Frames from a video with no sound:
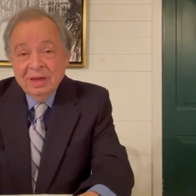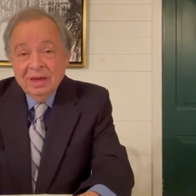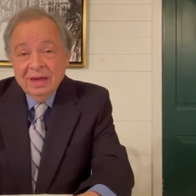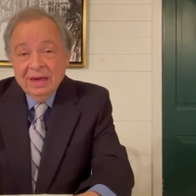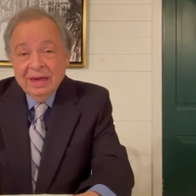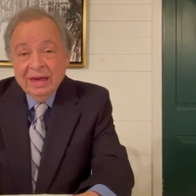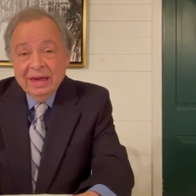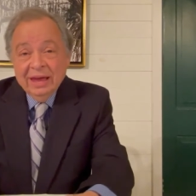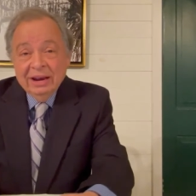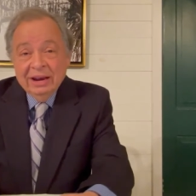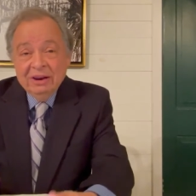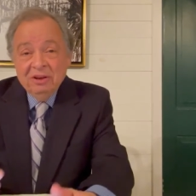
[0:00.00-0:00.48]

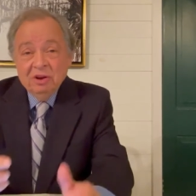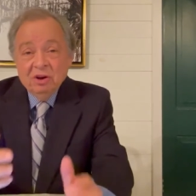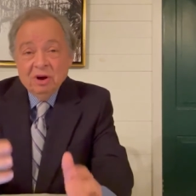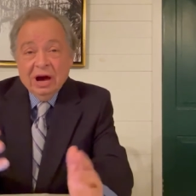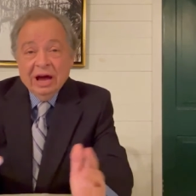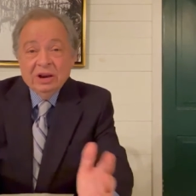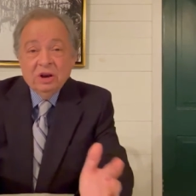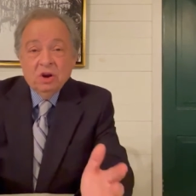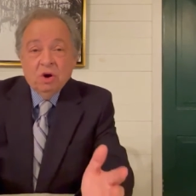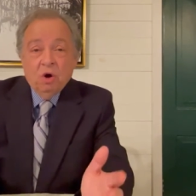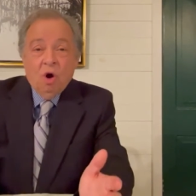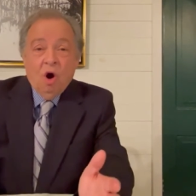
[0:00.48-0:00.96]
And, you know,
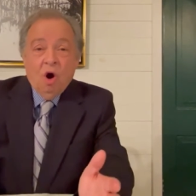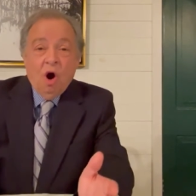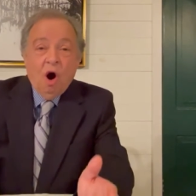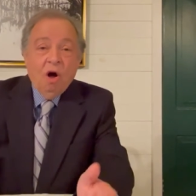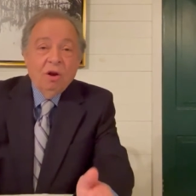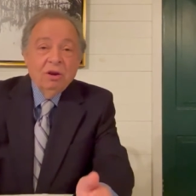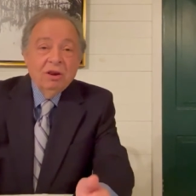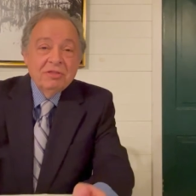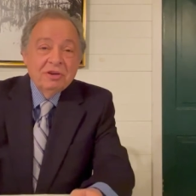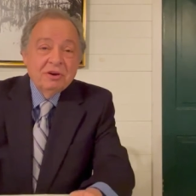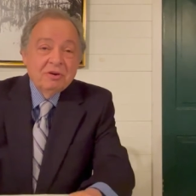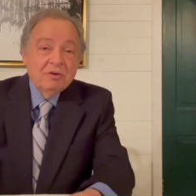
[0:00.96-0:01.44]
I know
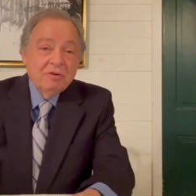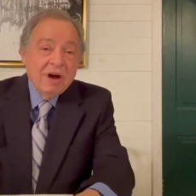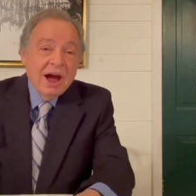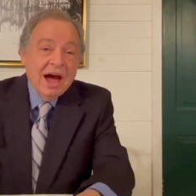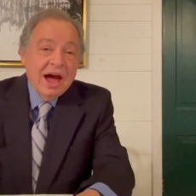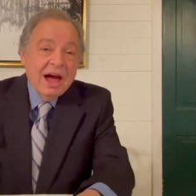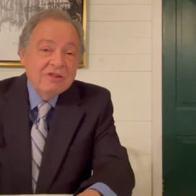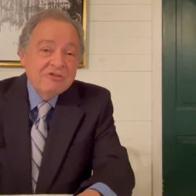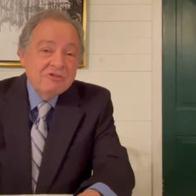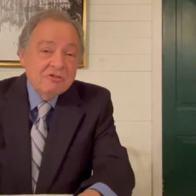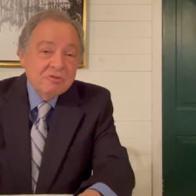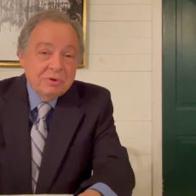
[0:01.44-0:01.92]
all of the
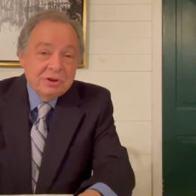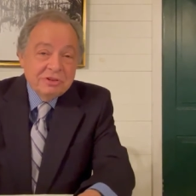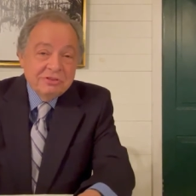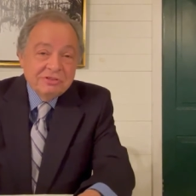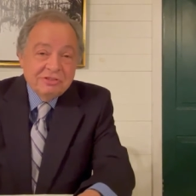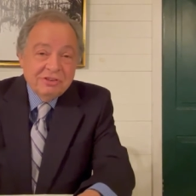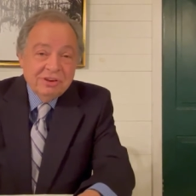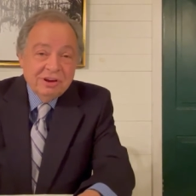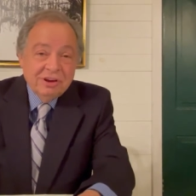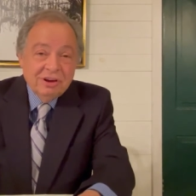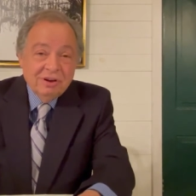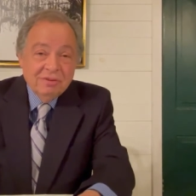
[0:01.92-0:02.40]

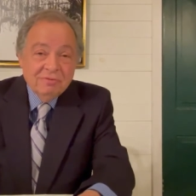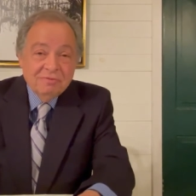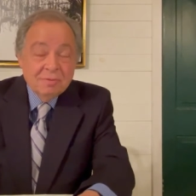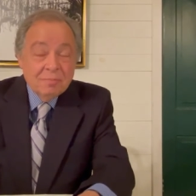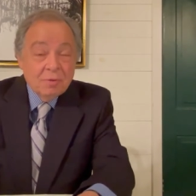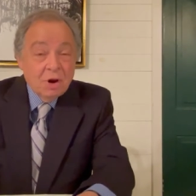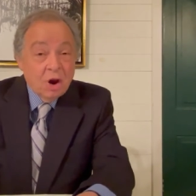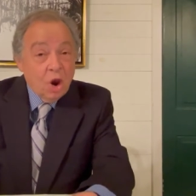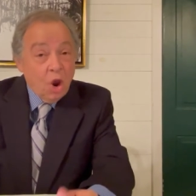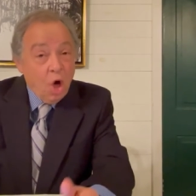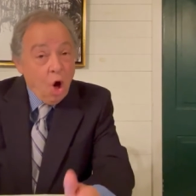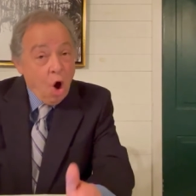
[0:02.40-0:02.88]
graduates here from
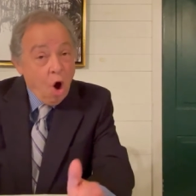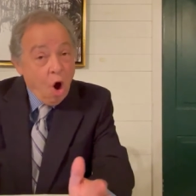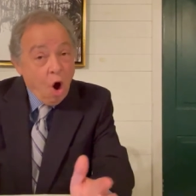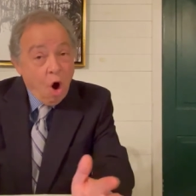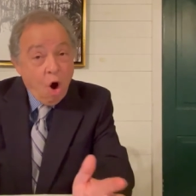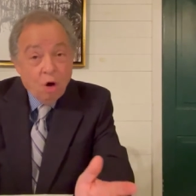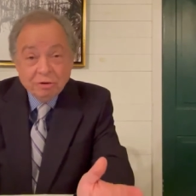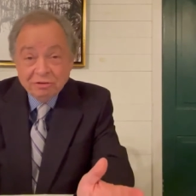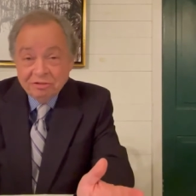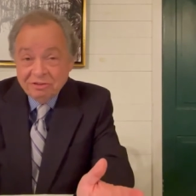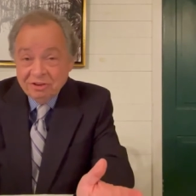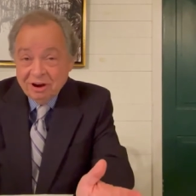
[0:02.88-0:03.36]
a
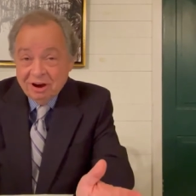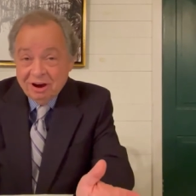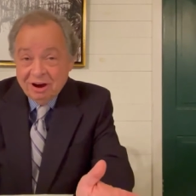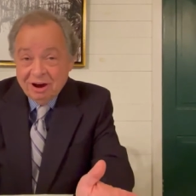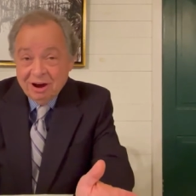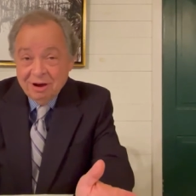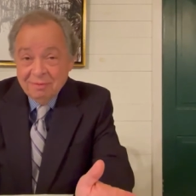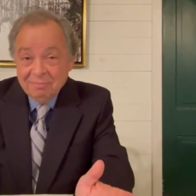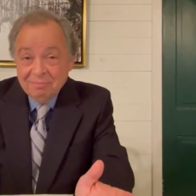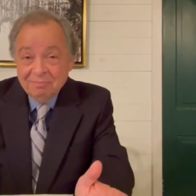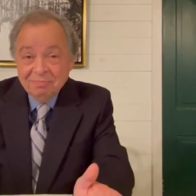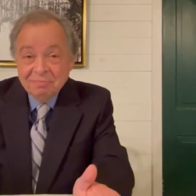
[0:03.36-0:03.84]
long
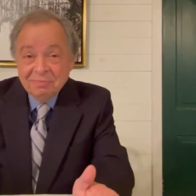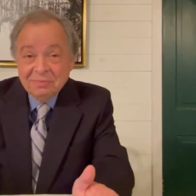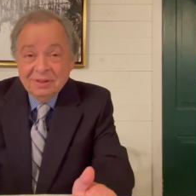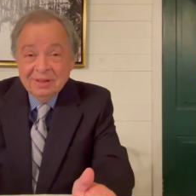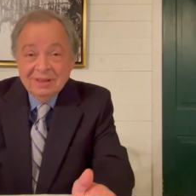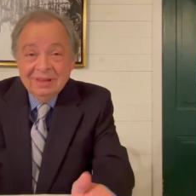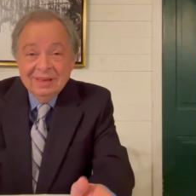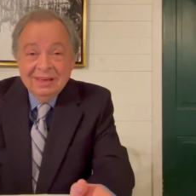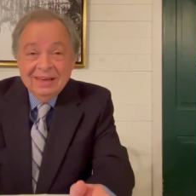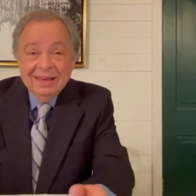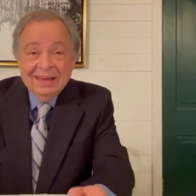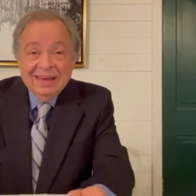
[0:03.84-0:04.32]
time,
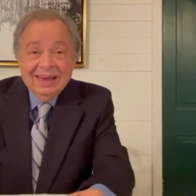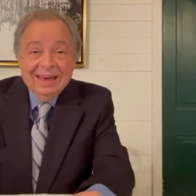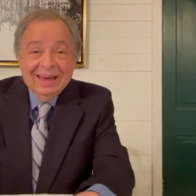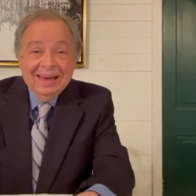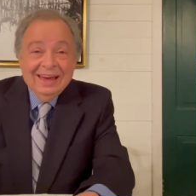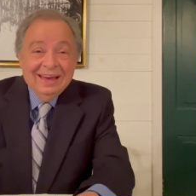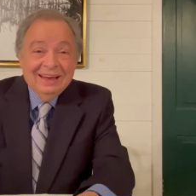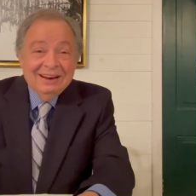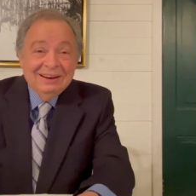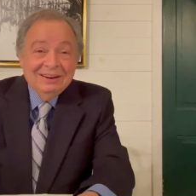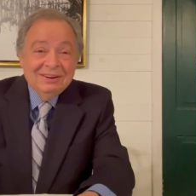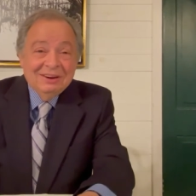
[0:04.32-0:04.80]

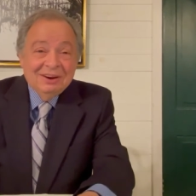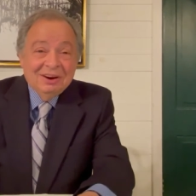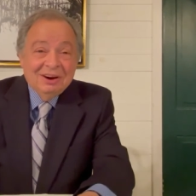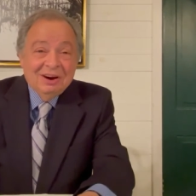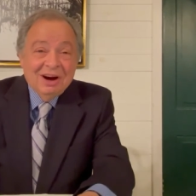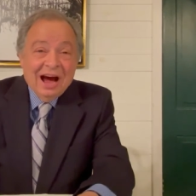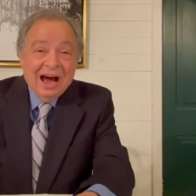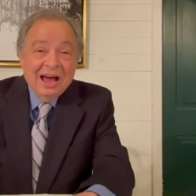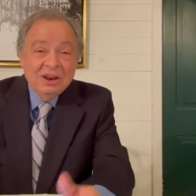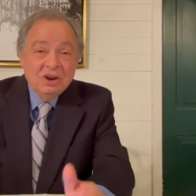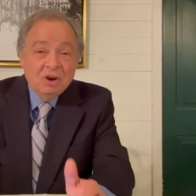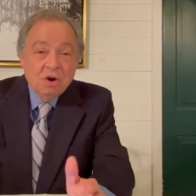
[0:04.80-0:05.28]
and uh,
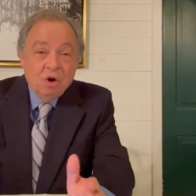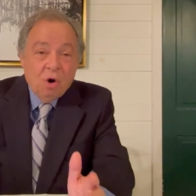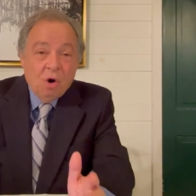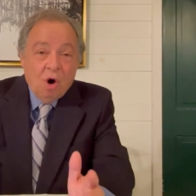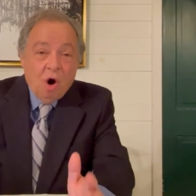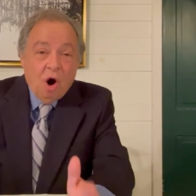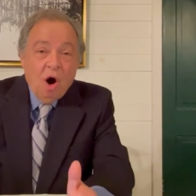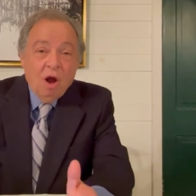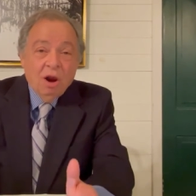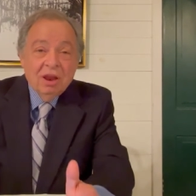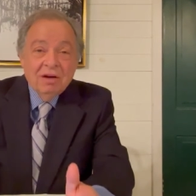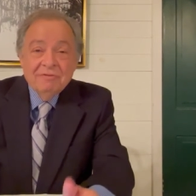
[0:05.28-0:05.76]
I know
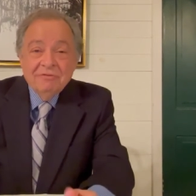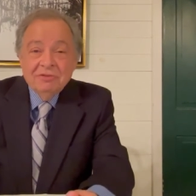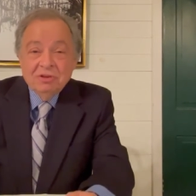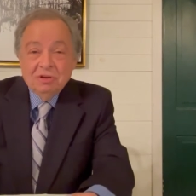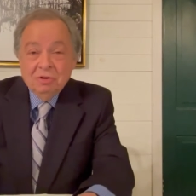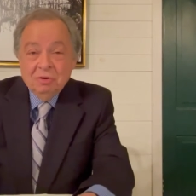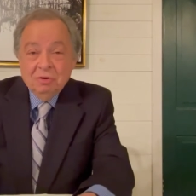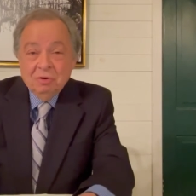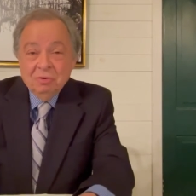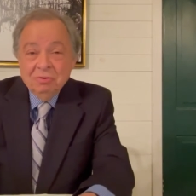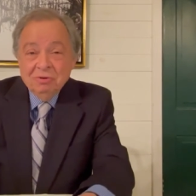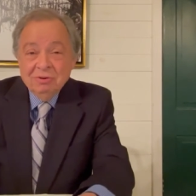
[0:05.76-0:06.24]
all of
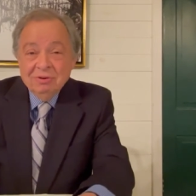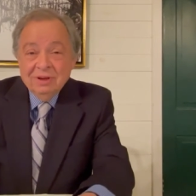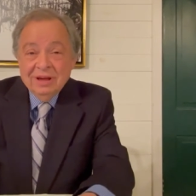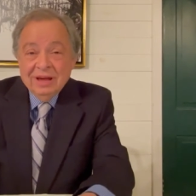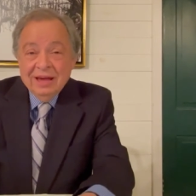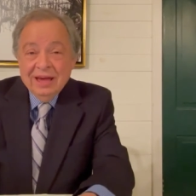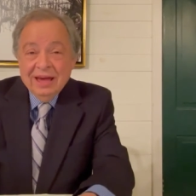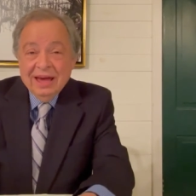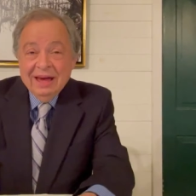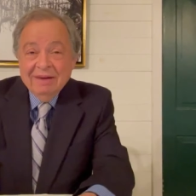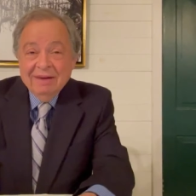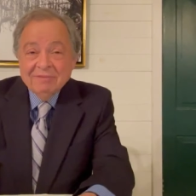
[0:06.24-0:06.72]
you
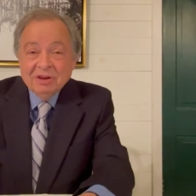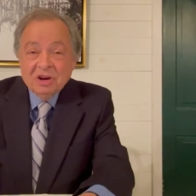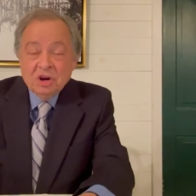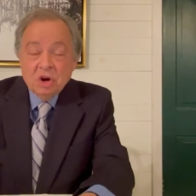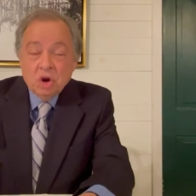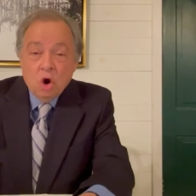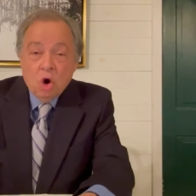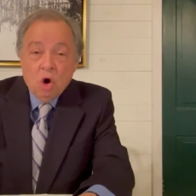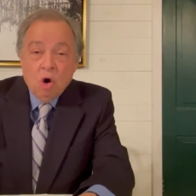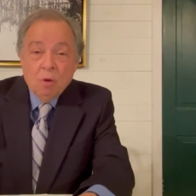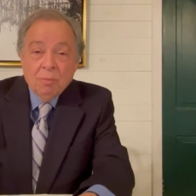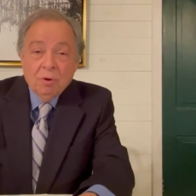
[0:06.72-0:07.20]
have a
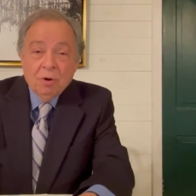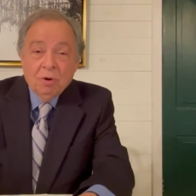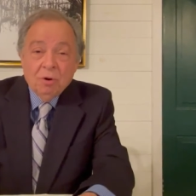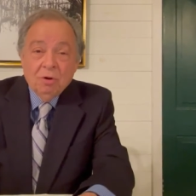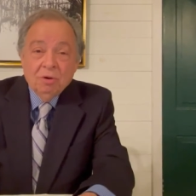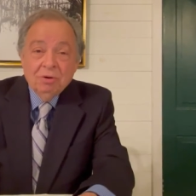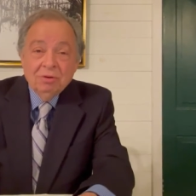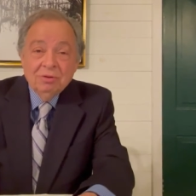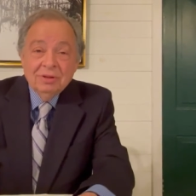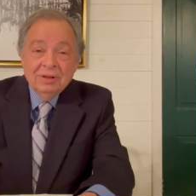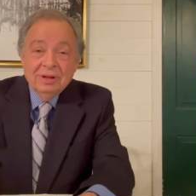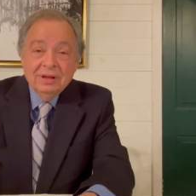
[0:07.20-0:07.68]

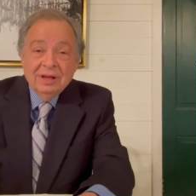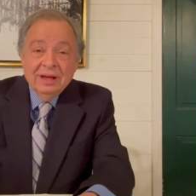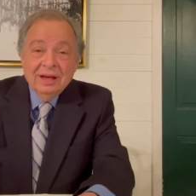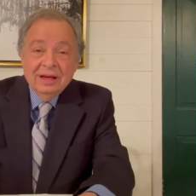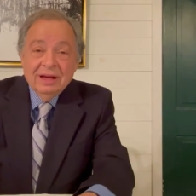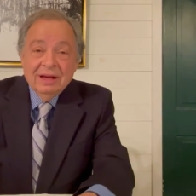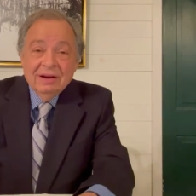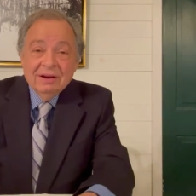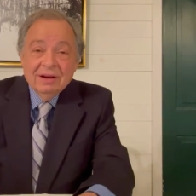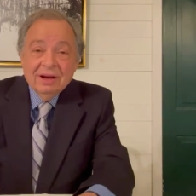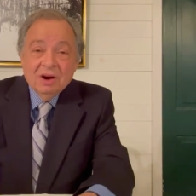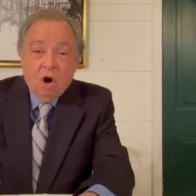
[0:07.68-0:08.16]
noble
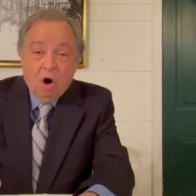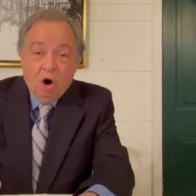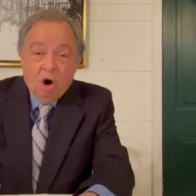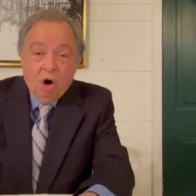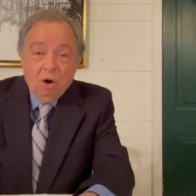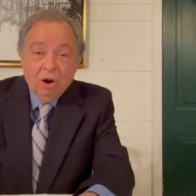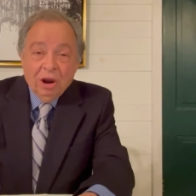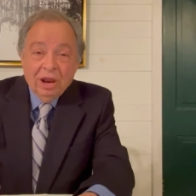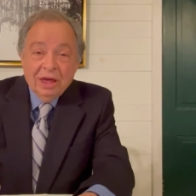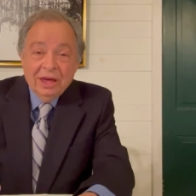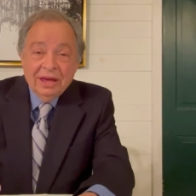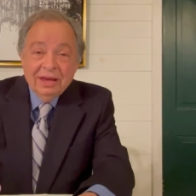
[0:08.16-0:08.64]

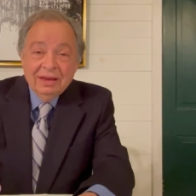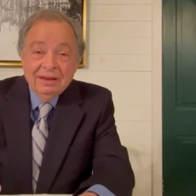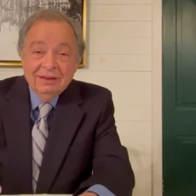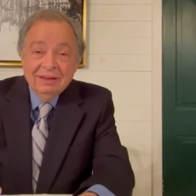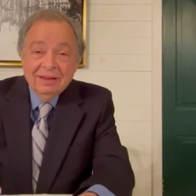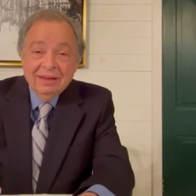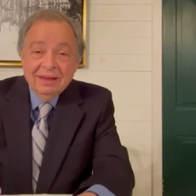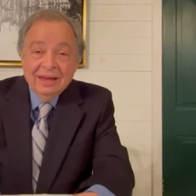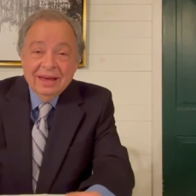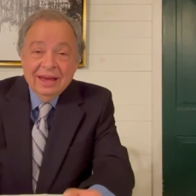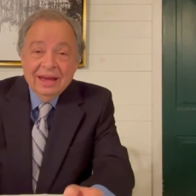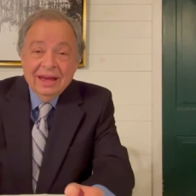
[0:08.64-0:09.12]
calling
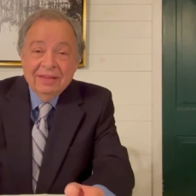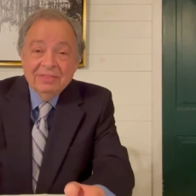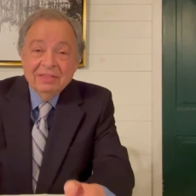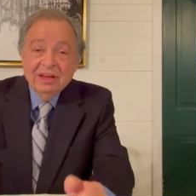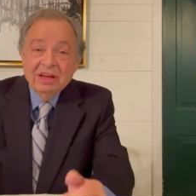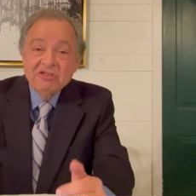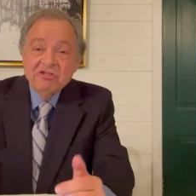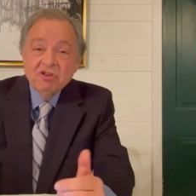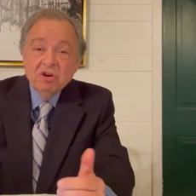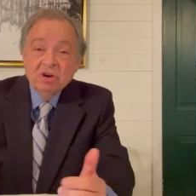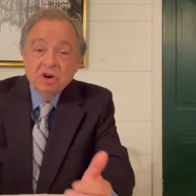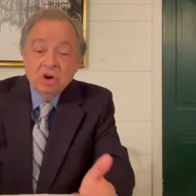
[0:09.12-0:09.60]
and
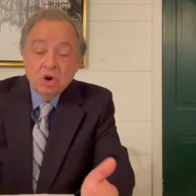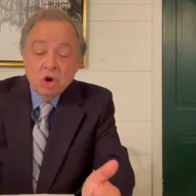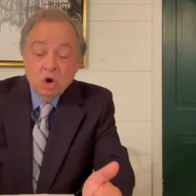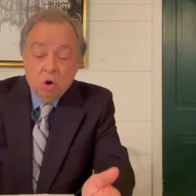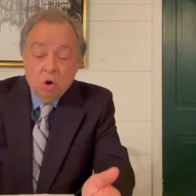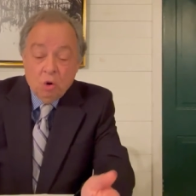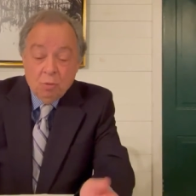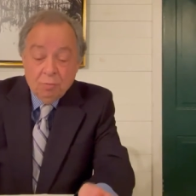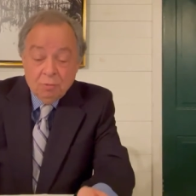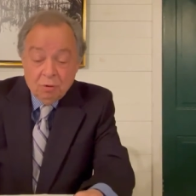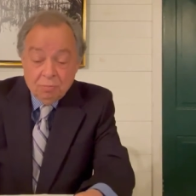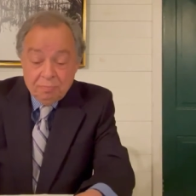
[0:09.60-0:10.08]
that you're
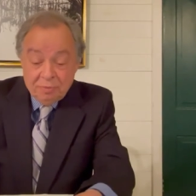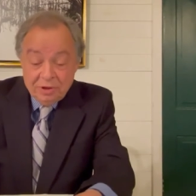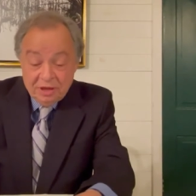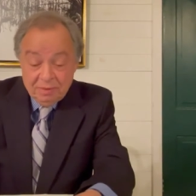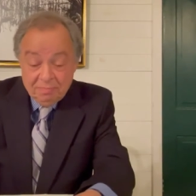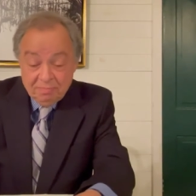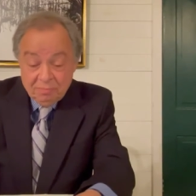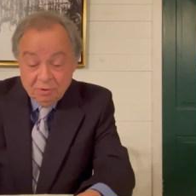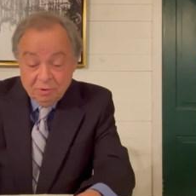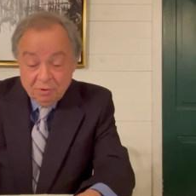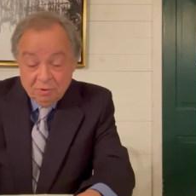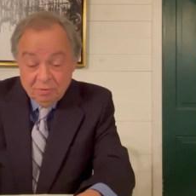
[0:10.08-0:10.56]
noble
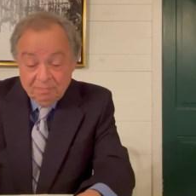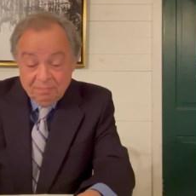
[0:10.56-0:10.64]
people.